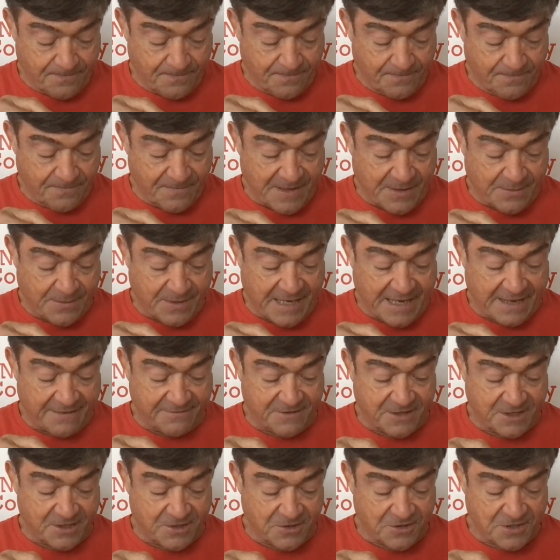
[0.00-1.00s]
that we
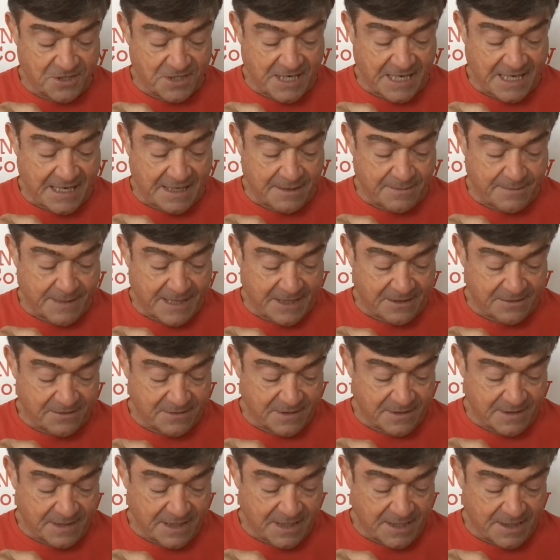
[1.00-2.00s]
have to understand
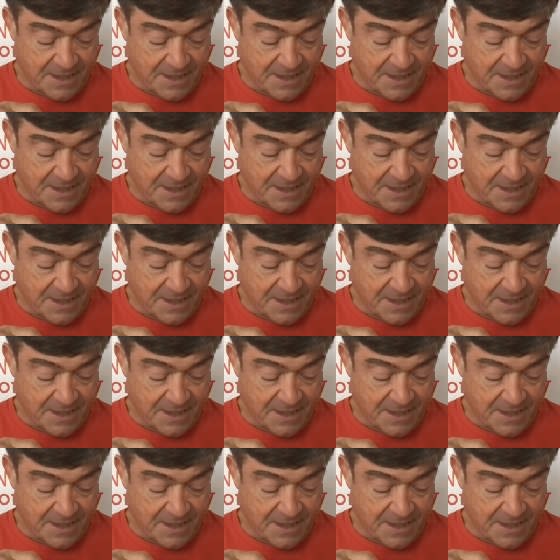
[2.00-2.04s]
about